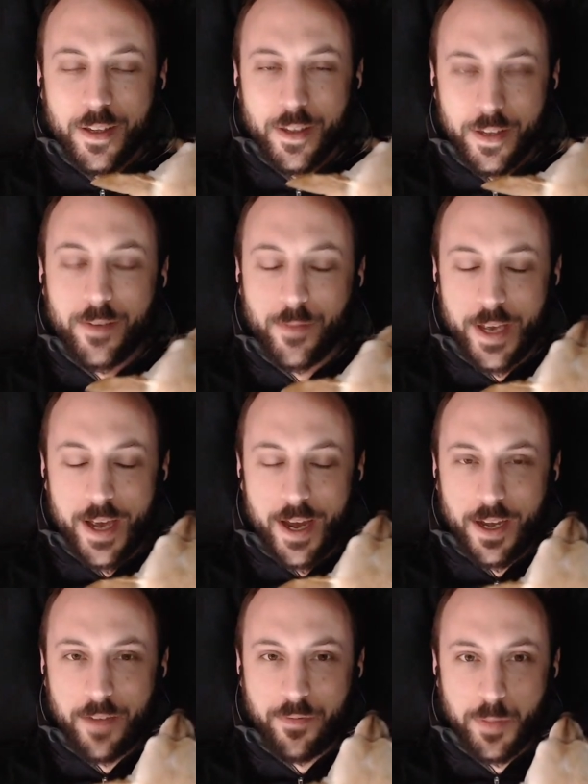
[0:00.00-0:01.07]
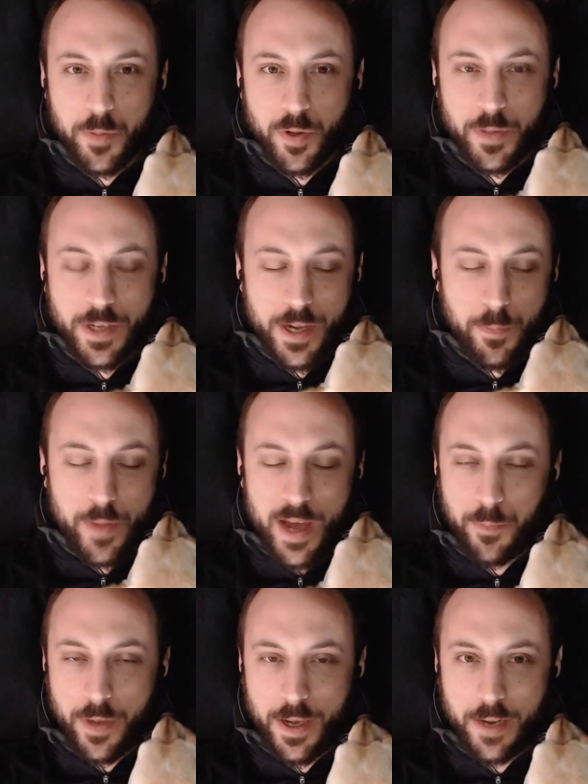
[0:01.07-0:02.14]
Yeah, I have debilitating back
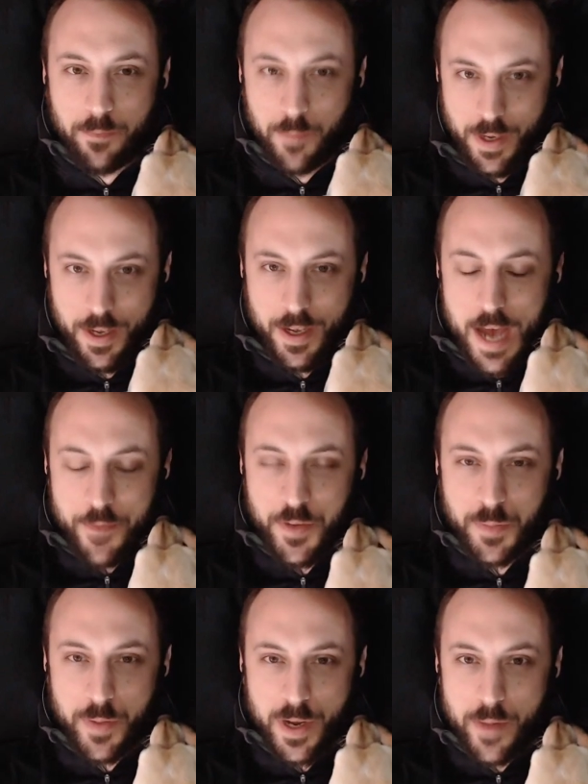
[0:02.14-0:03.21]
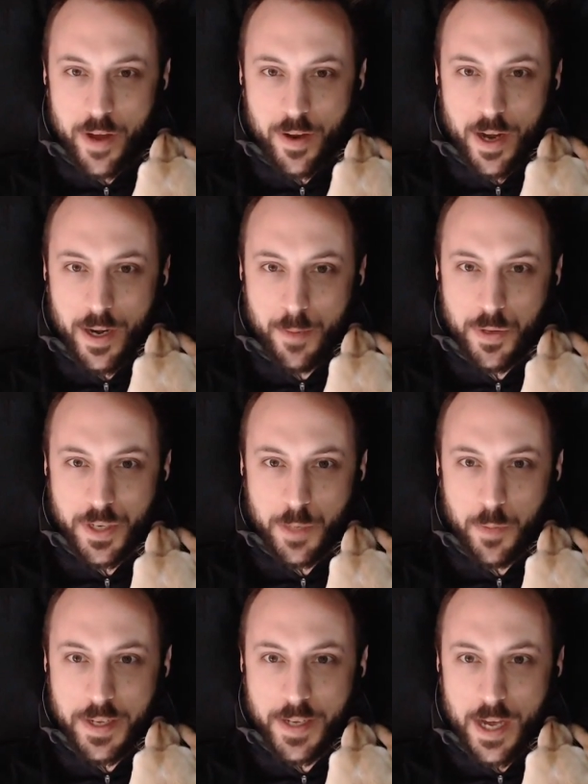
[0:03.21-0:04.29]
pain. I have to spend about 90% of
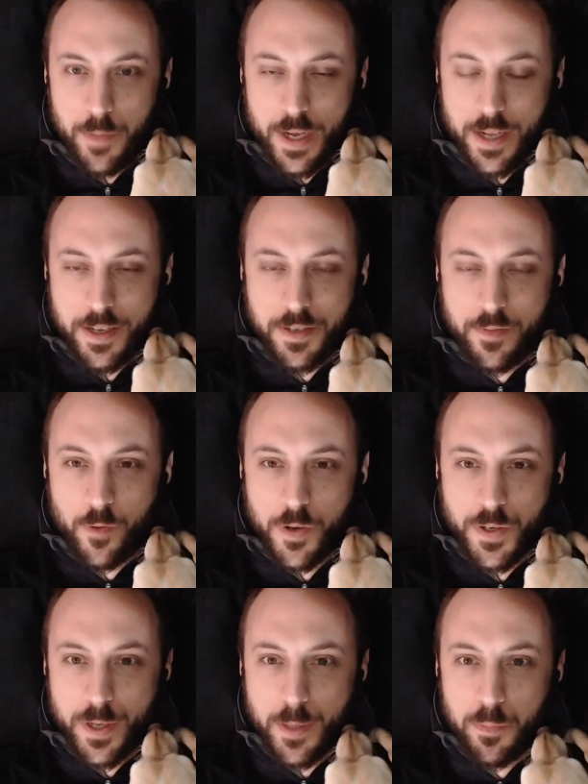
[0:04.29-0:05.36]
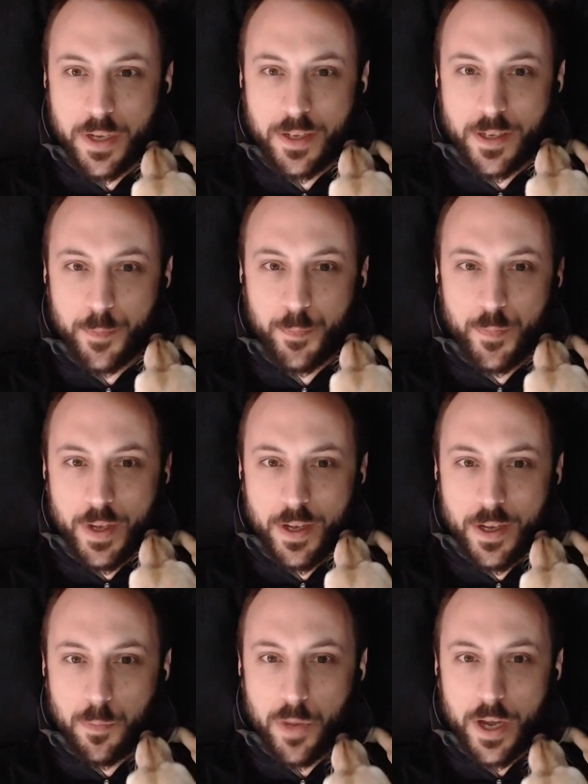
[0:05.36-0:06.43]
my time like this, unfortunately. But
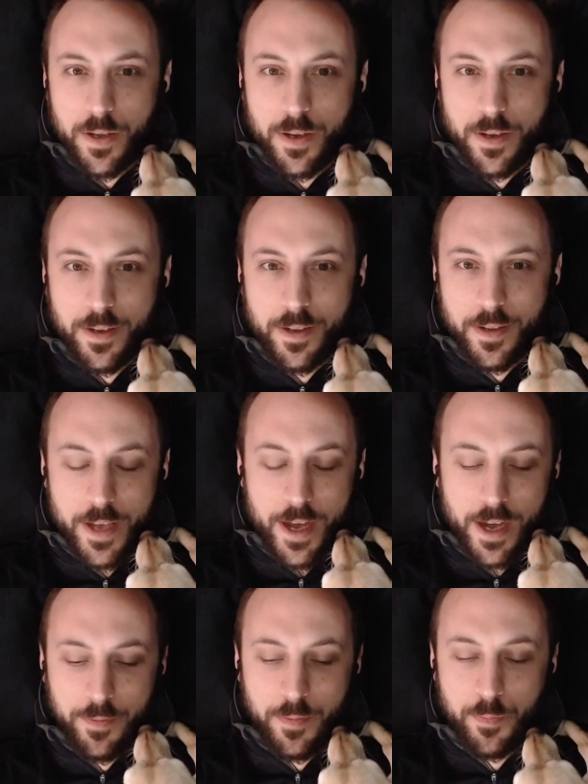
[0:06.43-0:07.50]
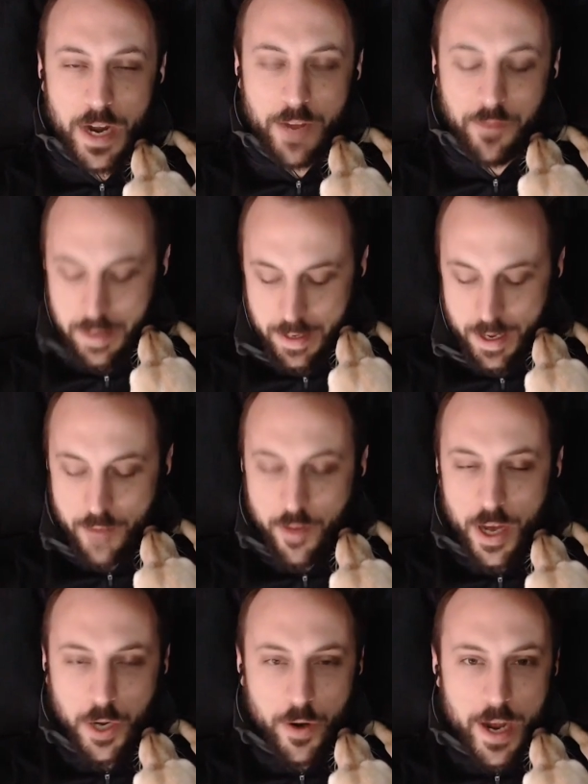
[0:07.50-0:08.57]
I've got
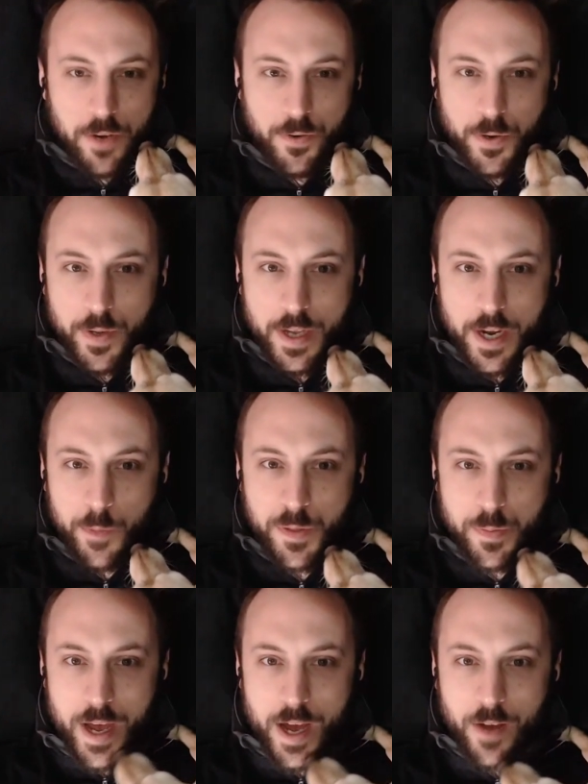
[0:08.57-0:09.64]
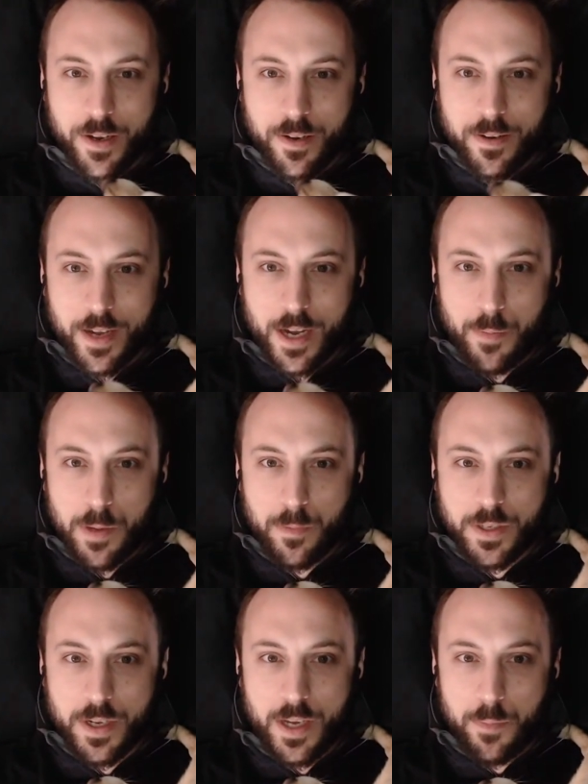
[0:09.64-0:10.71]
a great crew that helps me out, and I'm able
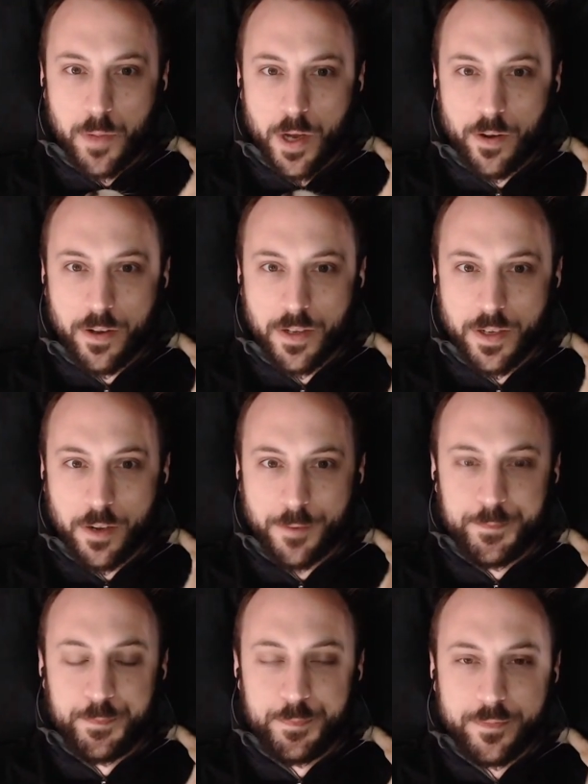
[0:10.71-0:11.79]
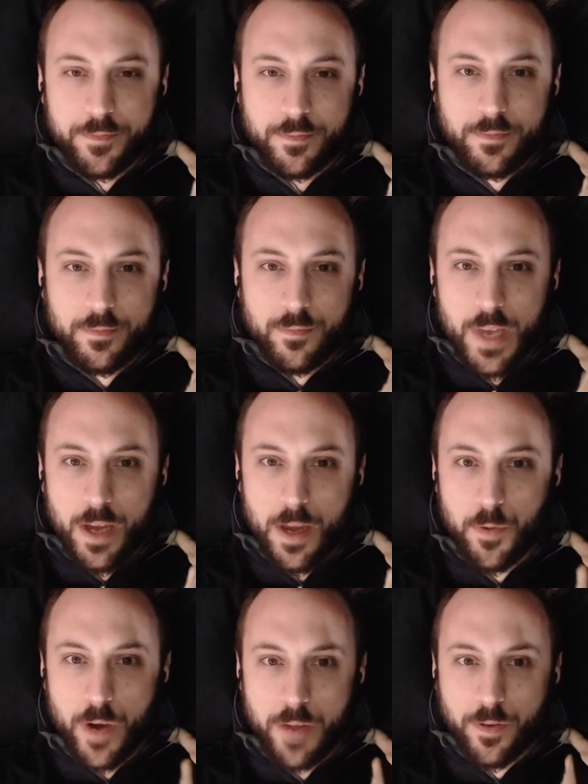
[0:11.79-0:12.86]
to keep going. So I'm
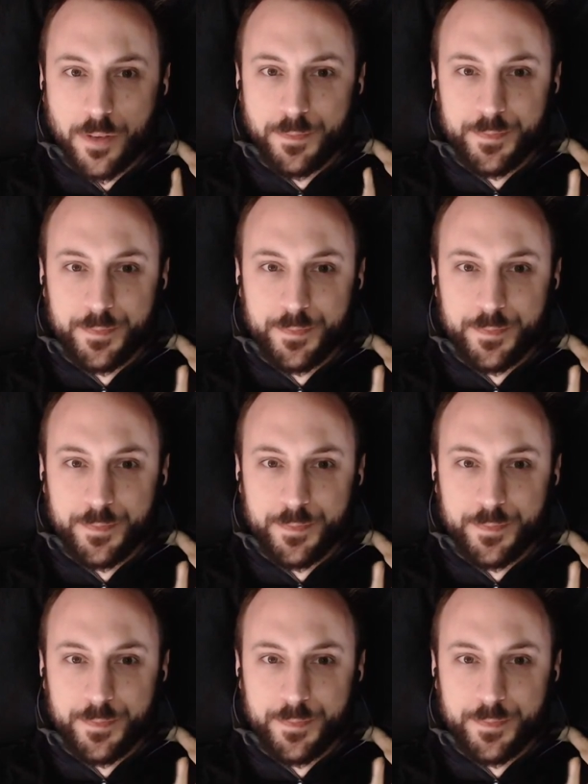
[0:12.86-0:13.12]
grateful.